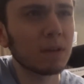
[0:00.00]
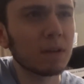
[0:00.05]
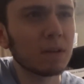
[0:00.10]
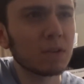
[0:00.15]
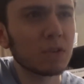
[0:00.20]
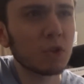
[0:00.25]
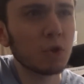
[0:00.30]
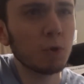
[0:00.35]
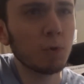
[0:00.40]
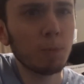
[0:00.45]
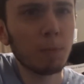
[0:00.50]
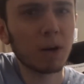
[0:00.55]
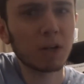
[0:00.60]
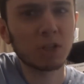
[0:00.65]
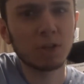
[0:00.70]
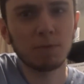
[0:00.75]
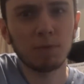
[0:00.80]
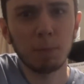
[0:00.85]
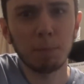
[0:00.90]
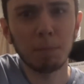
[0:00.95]
too
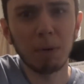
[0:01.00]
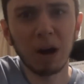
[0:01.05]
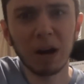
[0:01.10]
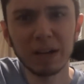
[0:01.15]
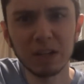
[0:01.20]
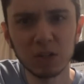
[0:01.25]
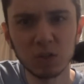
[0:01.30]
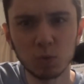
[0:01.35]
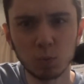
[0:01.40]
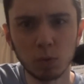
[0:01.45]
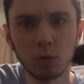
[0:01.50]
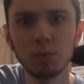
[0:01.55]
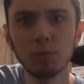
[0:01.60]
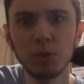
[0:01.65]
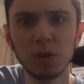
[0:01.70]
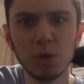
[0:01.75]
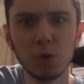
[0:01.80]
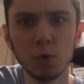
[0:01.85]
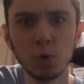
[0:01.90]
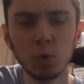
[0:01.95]
much of a biased
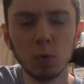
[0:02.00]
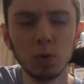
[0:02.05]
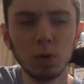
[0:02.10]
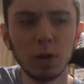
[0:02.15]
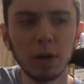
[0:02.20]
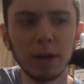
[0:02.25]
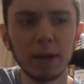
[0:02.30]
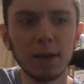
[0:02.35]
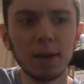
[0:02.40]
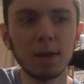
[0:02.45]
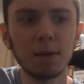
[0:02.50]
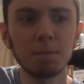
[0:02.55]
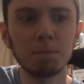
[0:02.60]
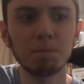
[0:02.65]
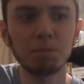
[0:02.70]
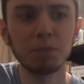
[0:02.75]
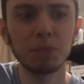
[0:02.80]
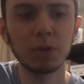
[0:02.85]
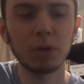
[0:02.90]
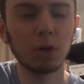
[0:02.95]
review. Like,
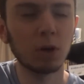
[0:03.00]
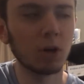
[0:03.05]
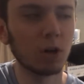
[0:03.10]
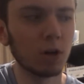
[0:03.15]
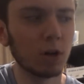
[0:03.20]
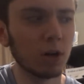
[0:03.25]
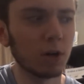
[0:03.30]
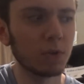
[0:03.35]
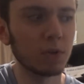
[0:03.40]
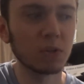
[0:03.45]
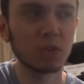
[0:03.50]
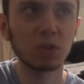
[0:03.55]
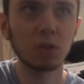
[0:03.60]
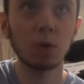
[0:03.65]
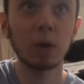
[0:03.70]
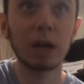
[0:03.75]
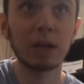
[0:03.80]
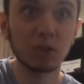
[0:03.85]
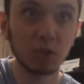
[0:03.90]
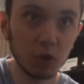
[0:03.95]
this
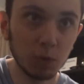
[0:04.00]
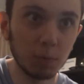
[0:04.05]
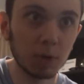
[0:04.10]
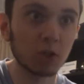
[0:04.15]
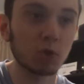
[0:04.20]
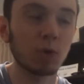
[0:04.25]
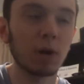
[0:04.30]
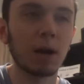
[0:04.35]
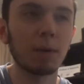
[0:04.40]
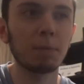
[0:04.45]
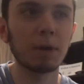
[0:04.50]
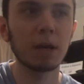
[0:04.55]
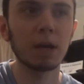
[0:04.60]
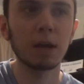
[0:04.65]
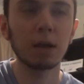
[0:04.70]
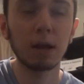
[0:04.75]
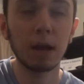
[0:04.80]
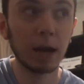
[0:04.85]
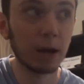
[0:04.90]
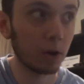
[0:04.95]
song has too much
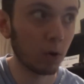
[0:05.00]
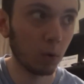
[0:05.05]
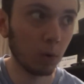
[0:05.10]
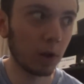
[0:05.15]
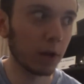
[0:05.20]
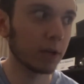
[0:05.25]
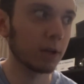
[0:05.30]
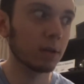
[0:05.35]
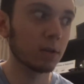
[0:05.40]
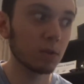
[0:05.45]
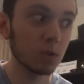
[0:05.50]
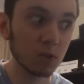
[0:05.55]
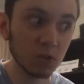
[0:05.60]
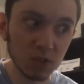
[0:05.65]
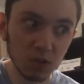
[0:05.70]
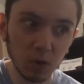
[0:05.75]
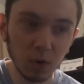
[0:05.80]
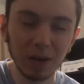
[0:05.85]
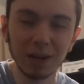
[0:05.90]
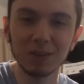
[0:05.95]
rapping, I don't like it. This
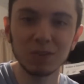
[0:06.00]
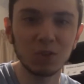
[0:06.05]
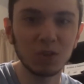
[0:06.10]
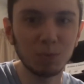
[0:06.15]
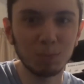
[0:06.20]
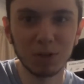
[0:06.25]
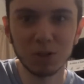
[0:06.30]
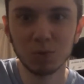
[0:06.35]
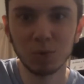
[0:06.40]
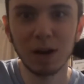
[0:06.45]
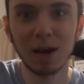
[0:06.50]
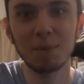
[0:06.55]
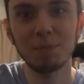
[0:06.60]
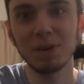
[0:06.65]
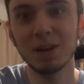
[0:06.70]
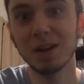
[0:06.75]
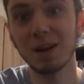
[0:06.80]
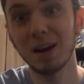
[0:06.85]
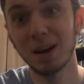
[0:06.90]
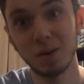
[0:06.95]
song has too much
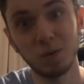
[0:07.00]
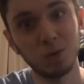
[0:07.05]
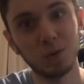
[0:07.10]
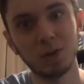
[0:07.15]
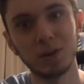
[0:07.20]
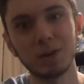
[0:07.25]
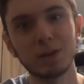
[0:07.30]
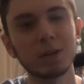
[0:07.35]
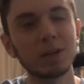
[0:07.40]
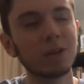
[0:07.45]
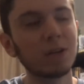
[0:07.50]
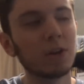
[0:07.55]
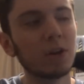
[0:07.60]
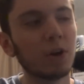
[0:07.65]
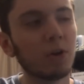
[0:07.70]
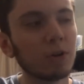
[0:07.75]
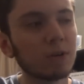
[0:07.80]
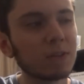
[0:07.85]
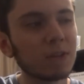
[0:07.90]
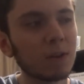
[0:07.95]
rapping, I don't like it. You
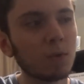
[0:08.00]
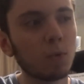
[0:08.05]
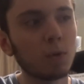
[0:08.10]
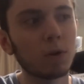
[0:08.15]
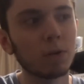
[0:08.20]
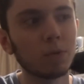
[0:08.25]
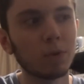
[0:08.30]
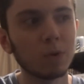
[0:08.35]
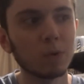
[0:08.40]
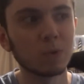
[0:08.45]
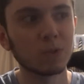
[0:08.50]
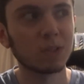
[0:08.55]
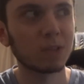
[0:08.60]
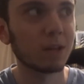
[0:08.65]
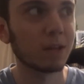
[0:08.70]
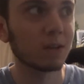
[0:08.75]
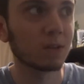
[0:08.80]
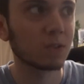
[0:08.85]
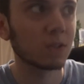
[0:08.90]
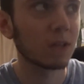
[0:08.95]
know, it's like one of those
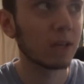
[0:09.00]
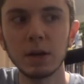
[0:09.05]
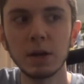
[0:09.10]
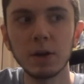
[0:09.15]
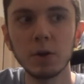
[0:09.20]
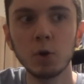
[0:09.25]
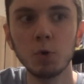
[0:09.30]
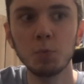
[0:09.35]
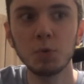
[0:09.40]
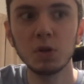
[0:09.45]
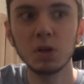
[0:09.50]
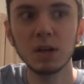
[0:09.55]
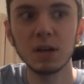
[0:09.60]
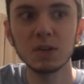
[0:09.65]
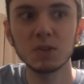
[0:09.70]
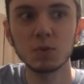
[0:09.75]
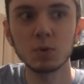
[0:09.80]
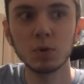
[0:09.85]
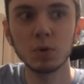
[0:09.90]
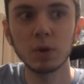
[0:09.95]
things. I hope you
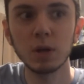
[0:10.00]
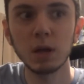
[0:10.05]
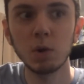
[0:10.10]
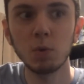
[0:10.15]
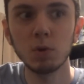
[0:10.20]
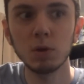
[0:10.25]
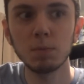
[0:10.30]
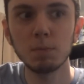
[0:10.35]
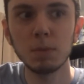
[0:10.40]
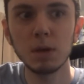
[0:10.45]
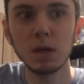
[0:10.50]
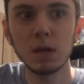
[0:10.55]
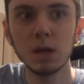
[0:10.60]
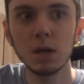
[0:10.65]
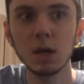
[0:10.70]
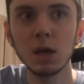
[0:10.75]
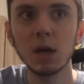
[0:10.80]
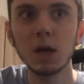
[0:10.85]
guys are okay with me,